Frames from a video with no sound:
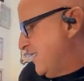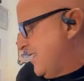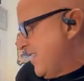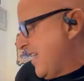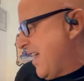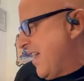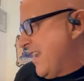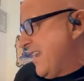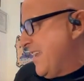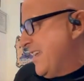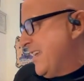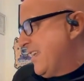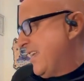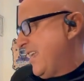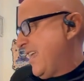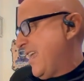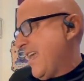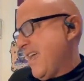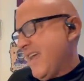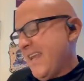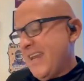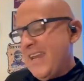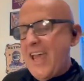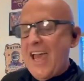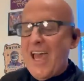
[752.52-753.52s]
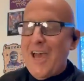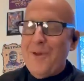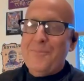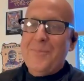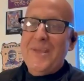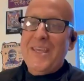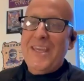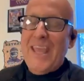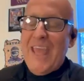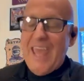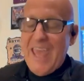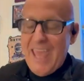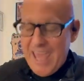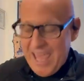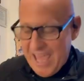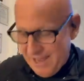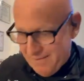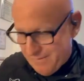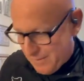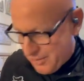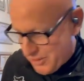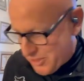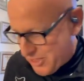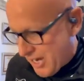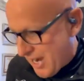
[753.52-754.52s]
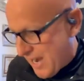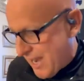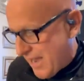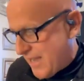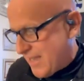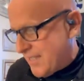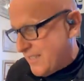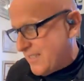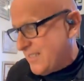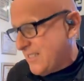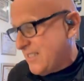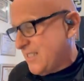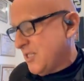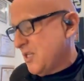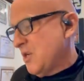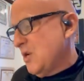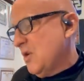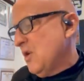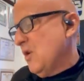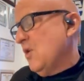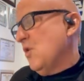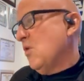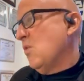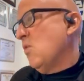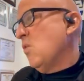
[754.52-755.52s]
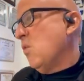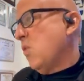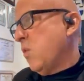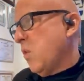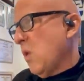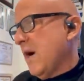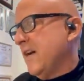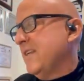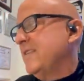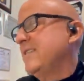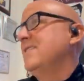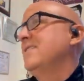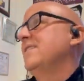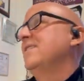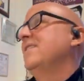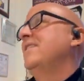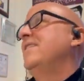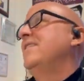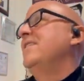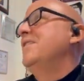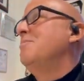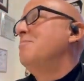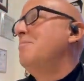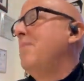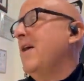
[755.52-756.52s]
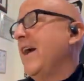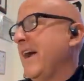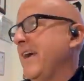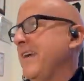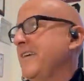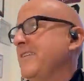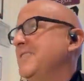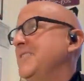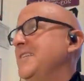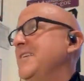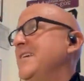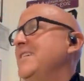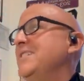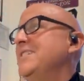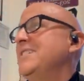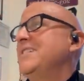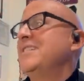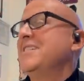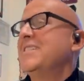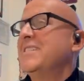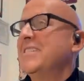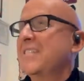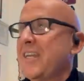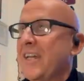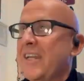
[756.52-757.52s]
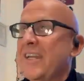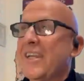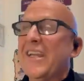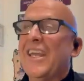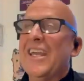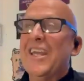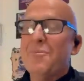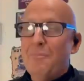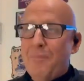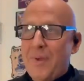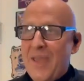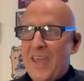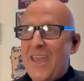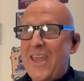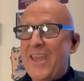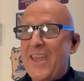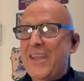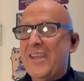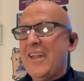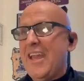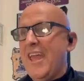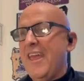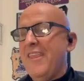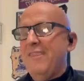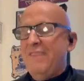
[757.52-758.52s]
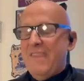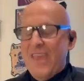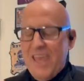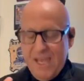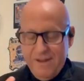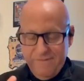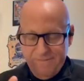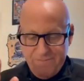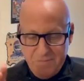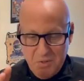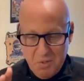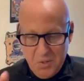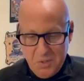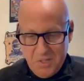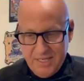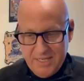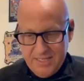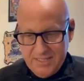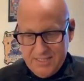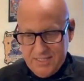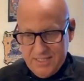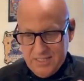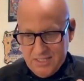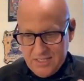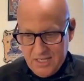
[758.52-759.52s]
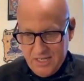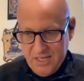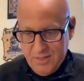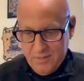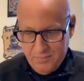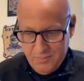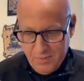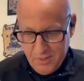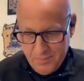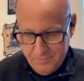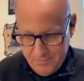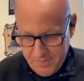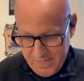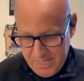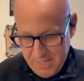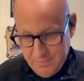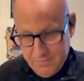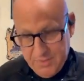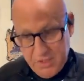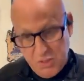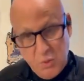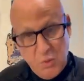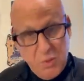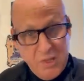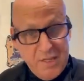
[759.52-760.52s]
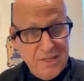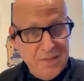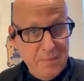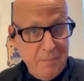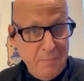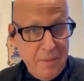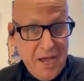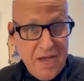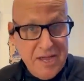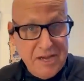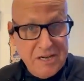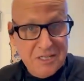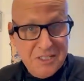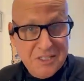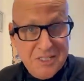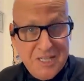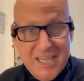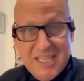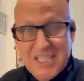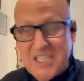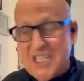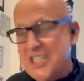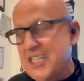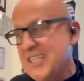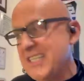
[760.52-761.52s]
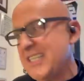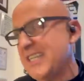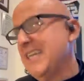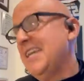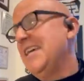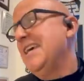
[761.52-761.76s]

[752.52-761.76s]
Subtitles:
that it cannot be advertised what the buyer's agent is going to get paid. And that focus is going to be between the buyer's agent